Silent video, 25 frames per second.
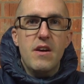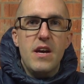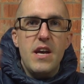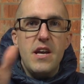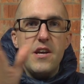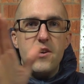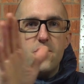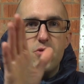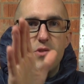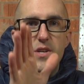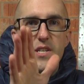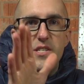
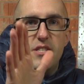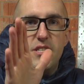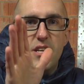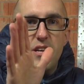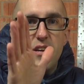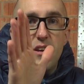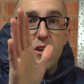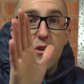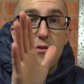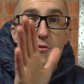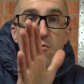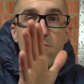
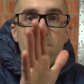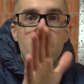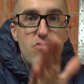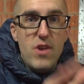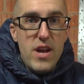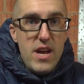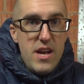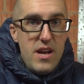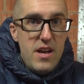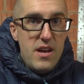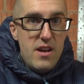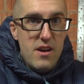increasing
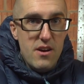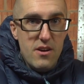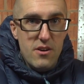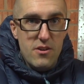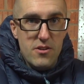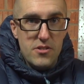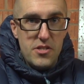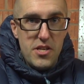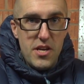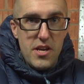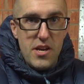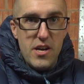rear
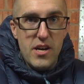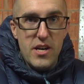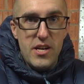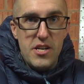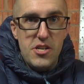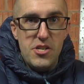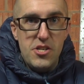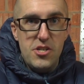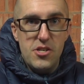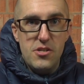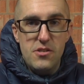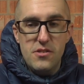
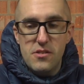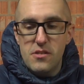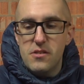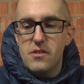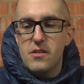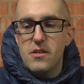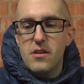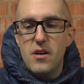articulation.